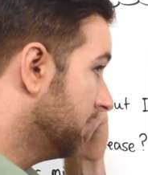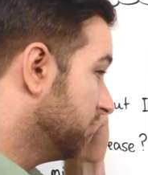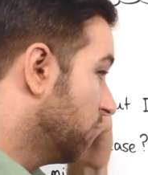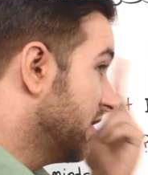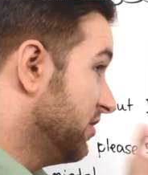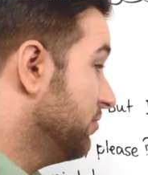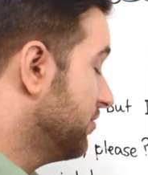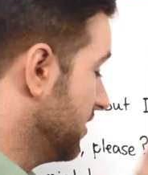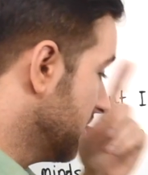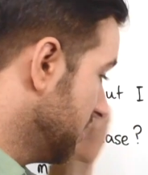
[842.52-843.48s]
what you
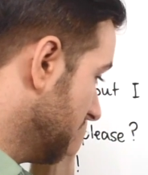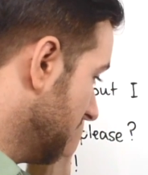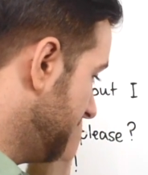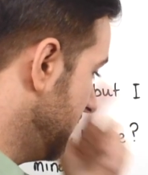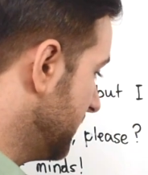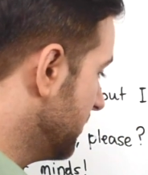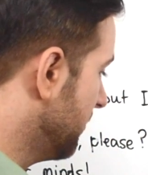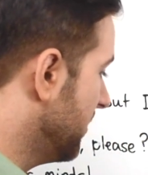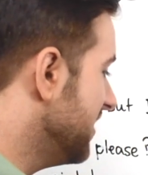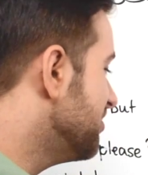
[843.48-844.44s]
think, your
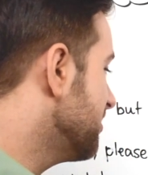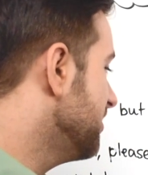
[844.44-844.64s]
opinion. They should